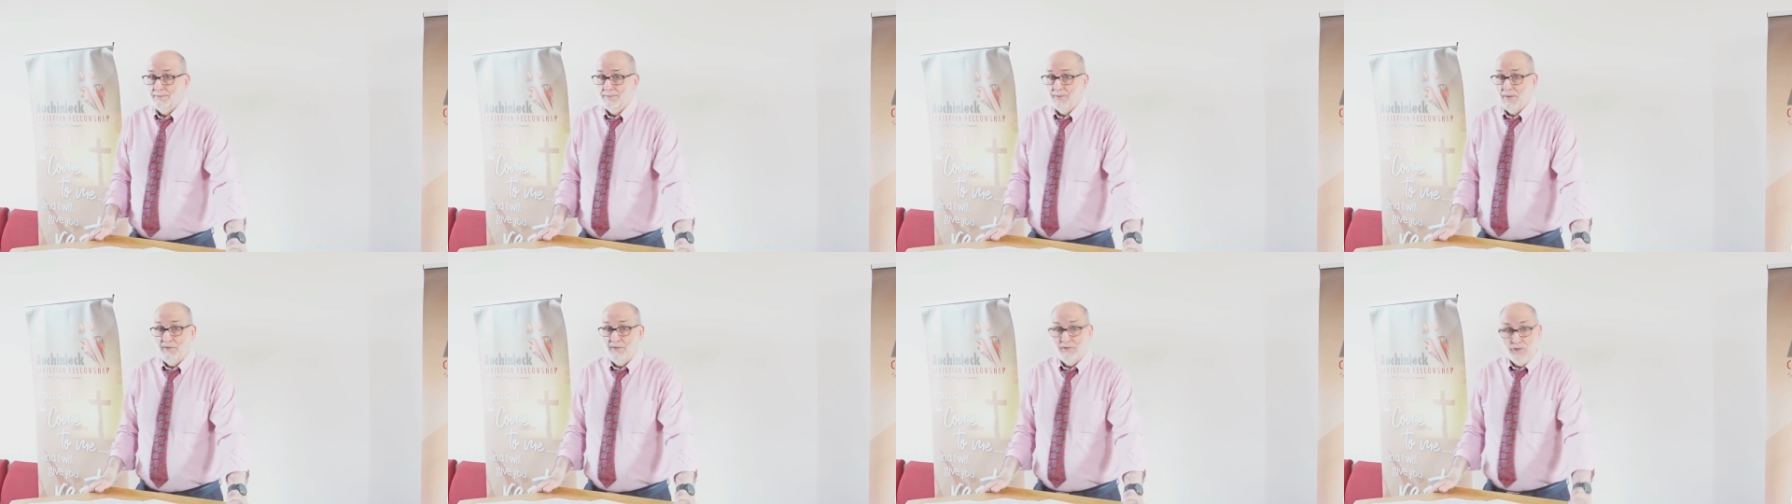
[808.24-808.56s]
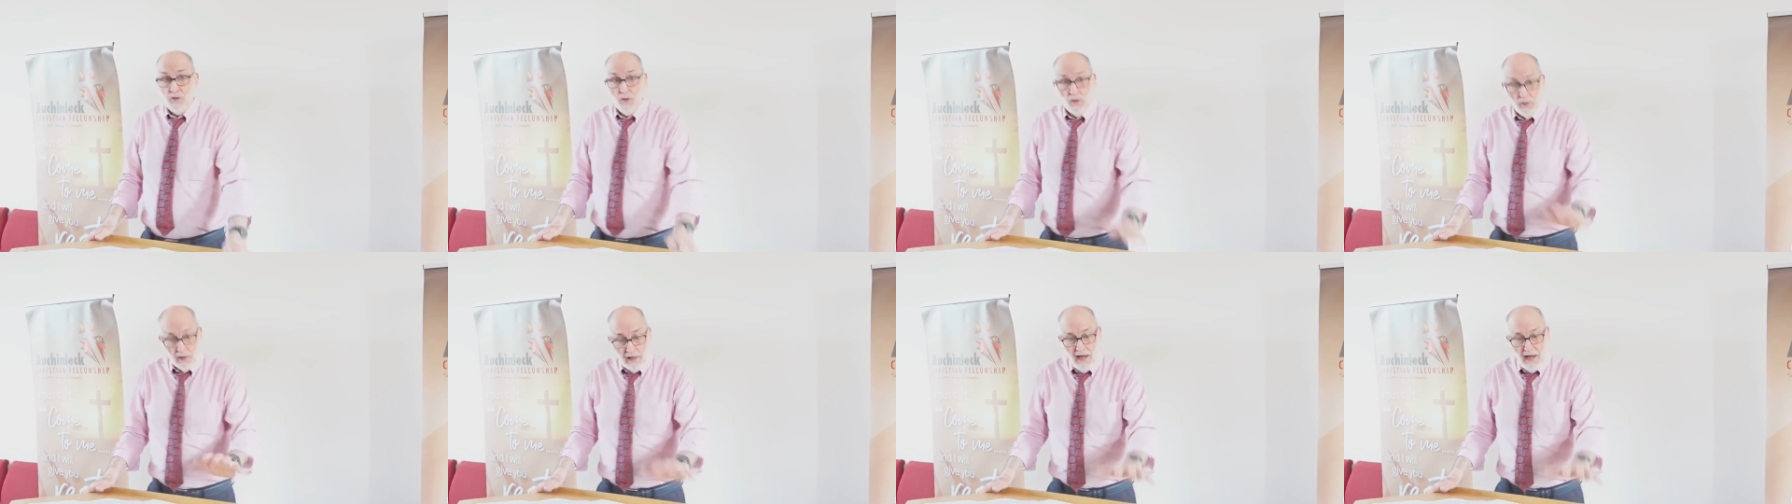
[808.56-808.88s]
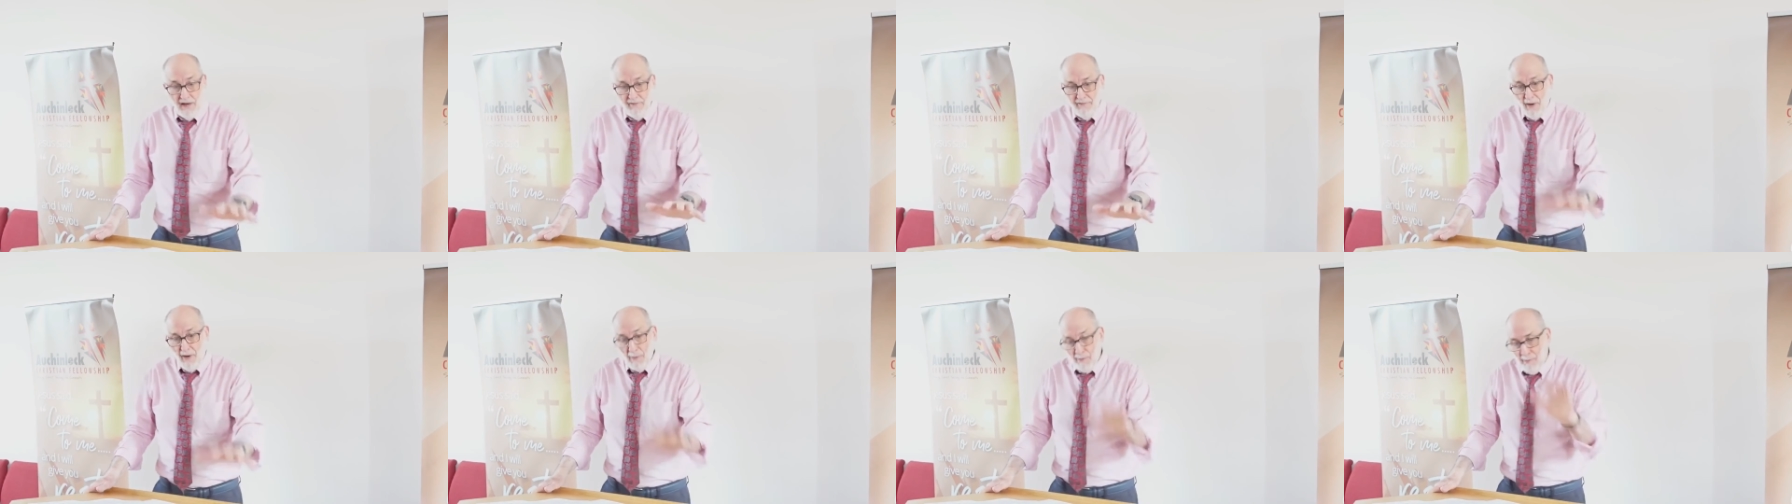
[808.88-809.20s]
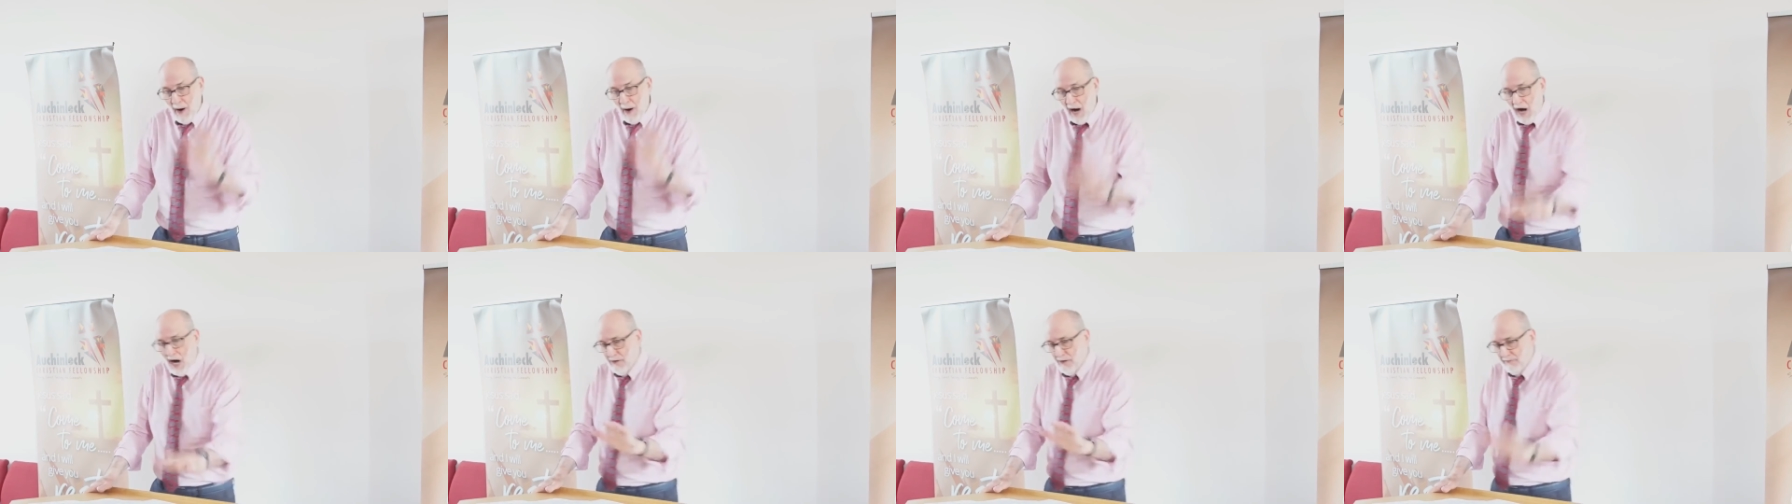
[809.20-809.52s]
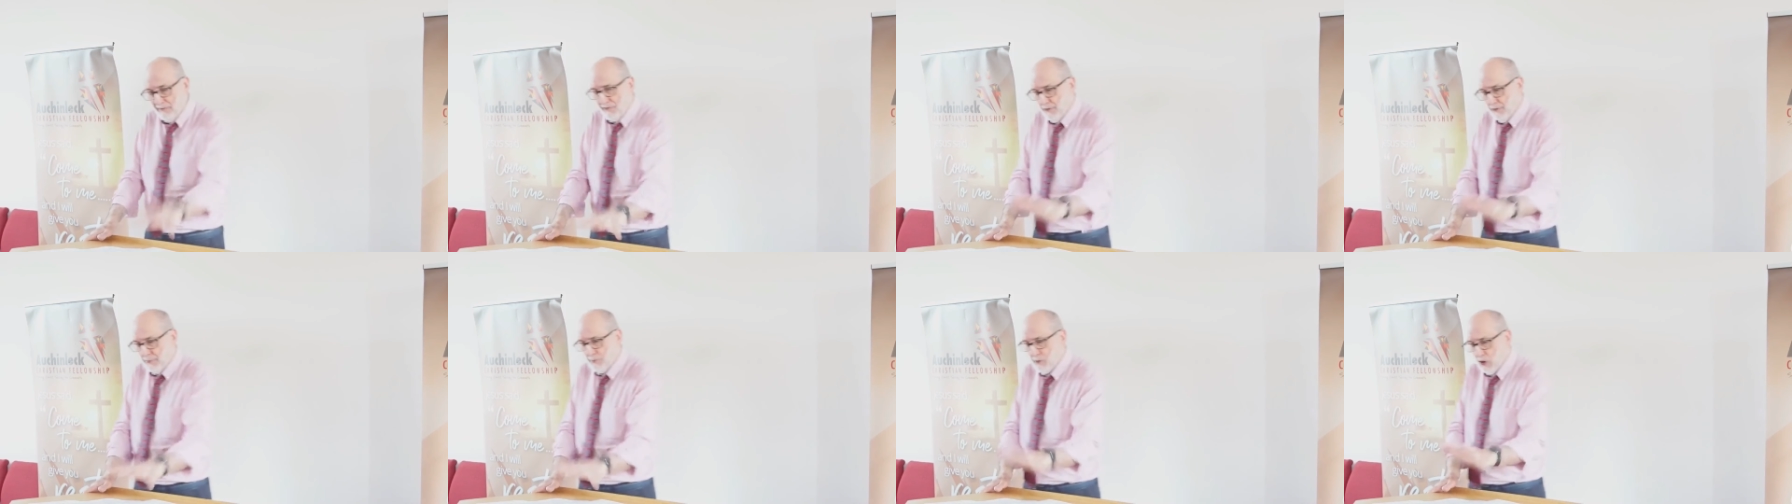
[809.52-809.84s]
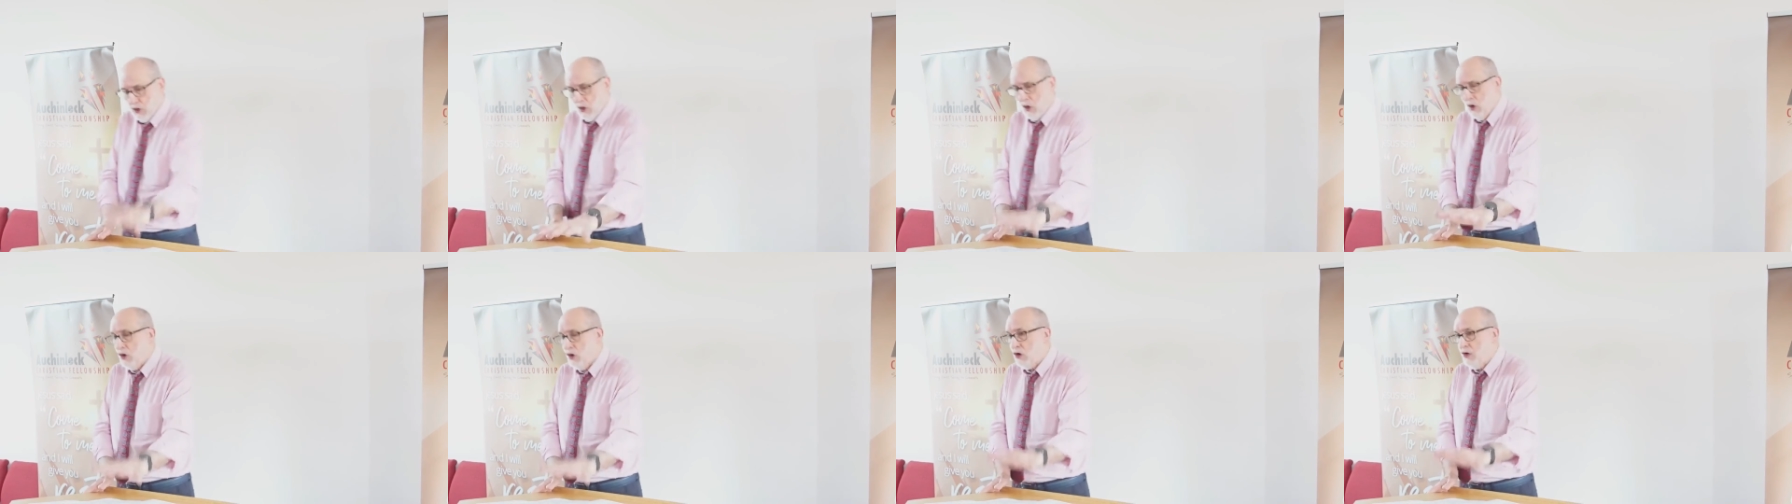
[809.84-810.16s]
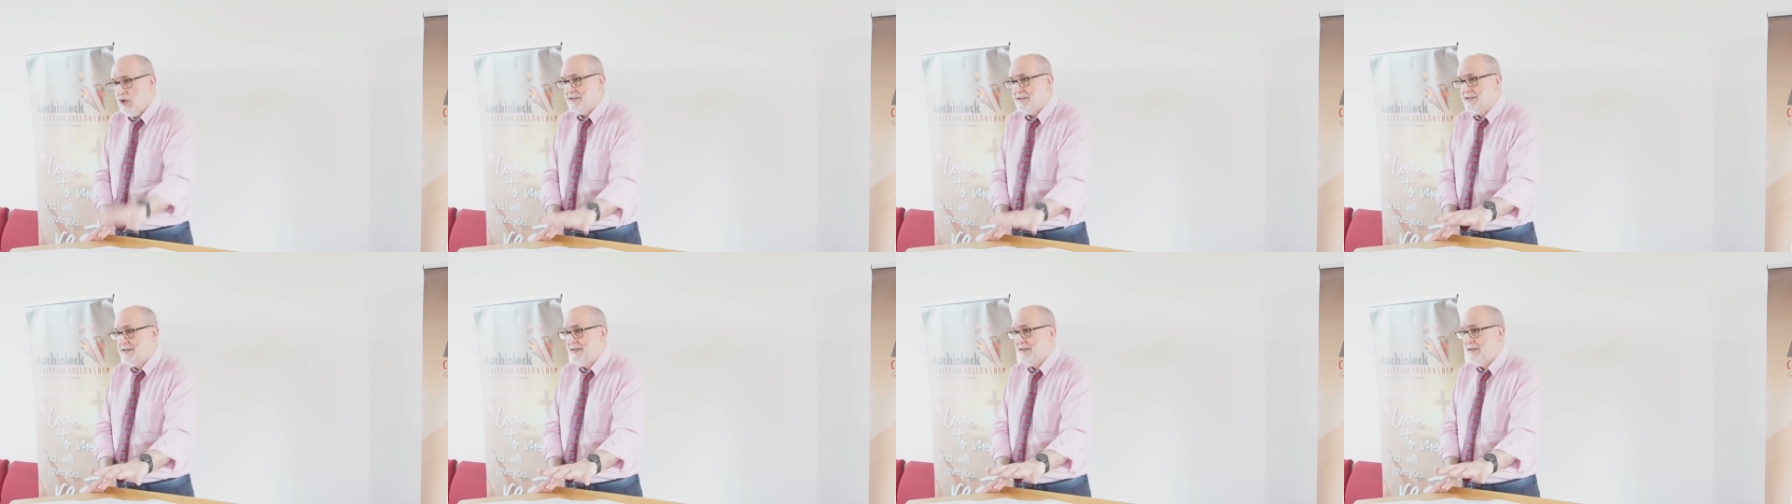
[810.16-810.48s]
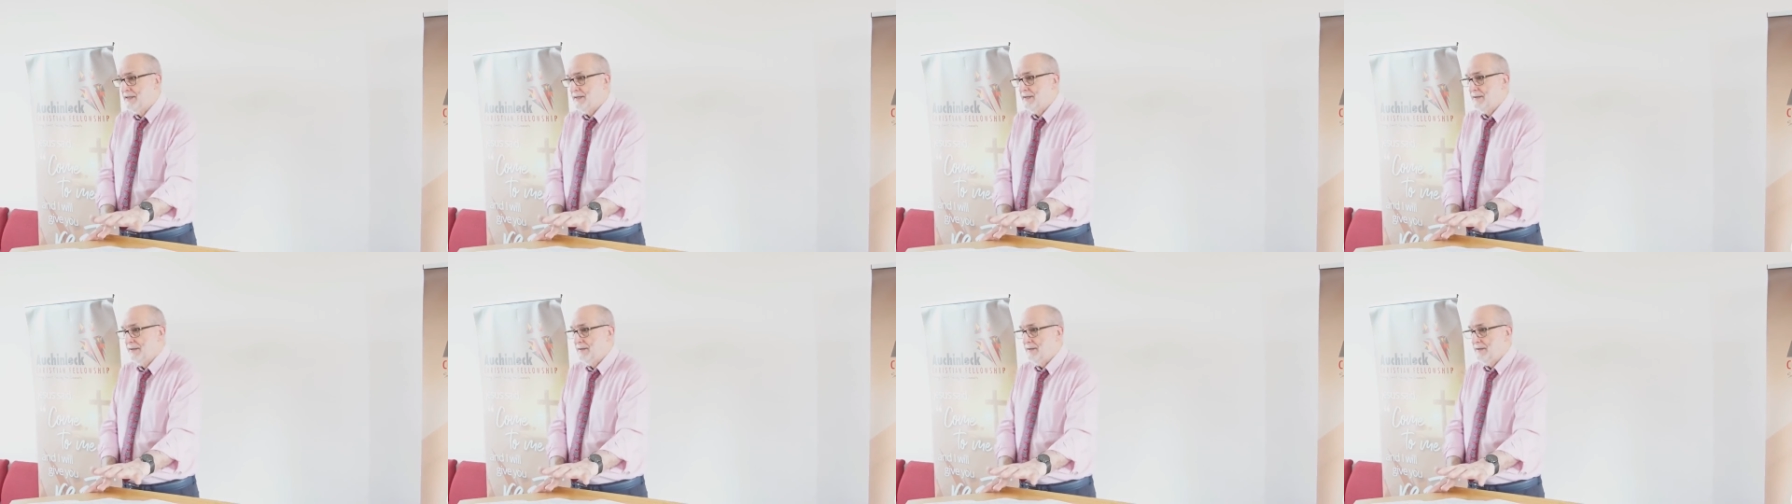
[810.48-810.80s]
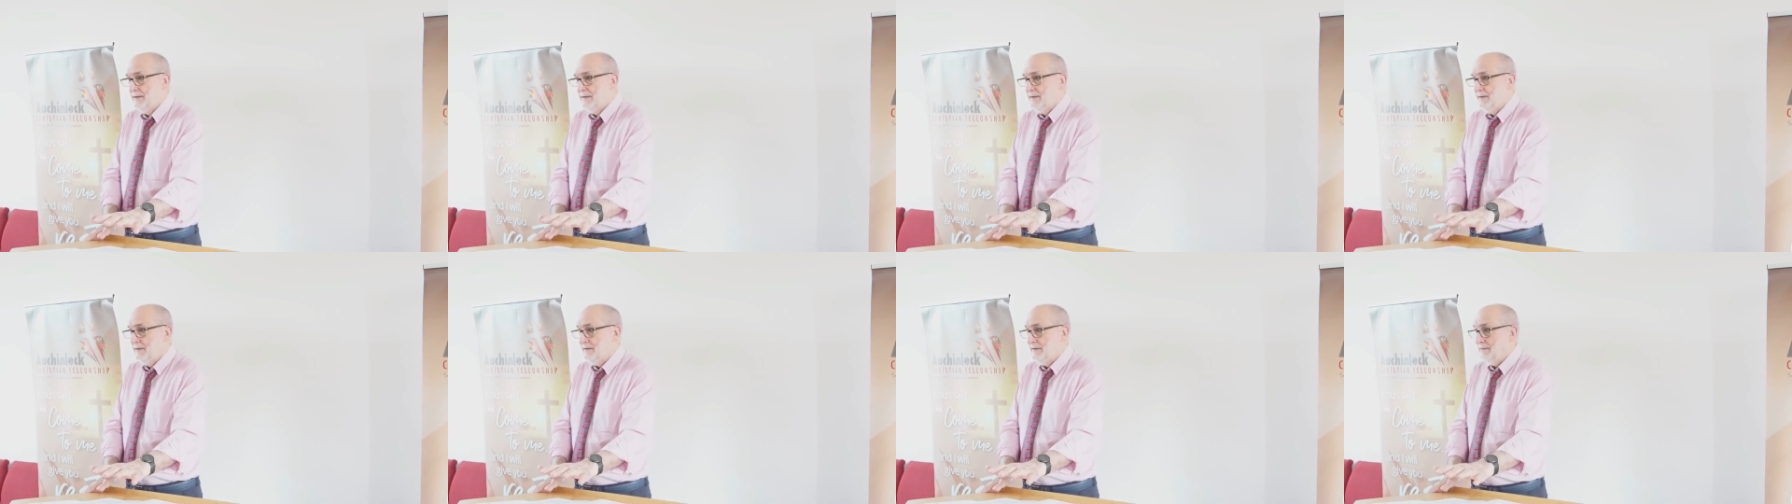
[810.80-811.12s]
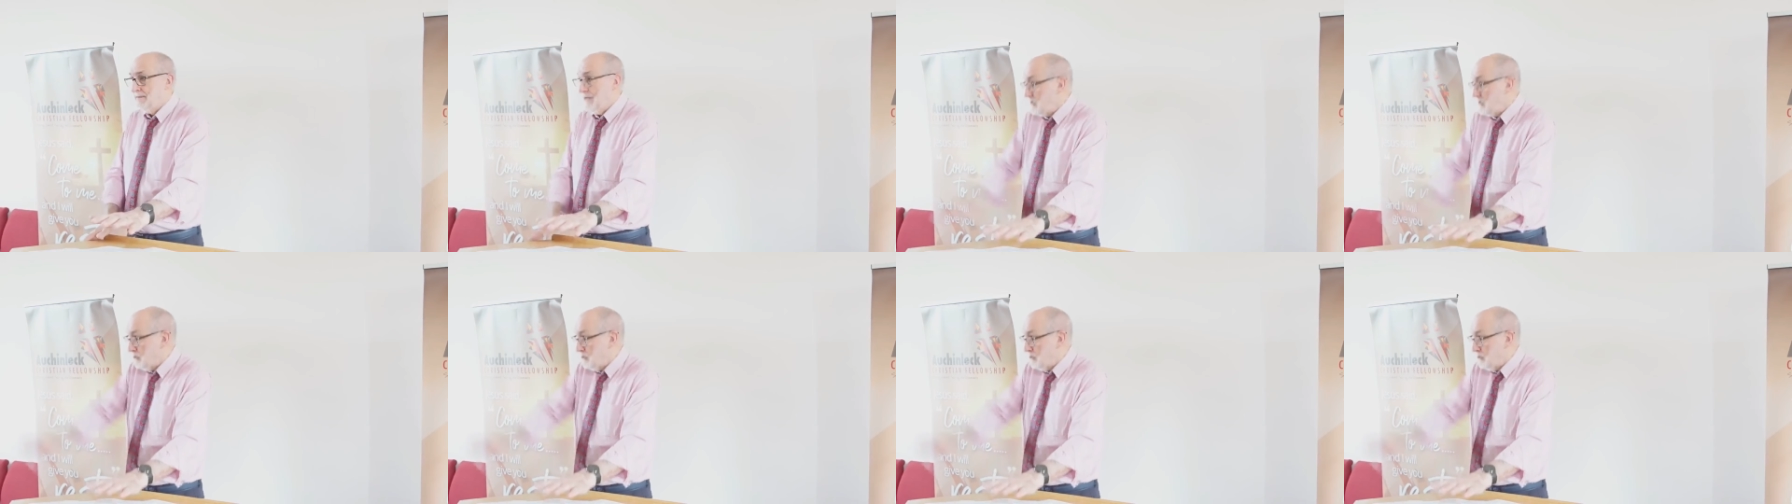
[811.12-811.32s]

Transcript: If you live apart from God, then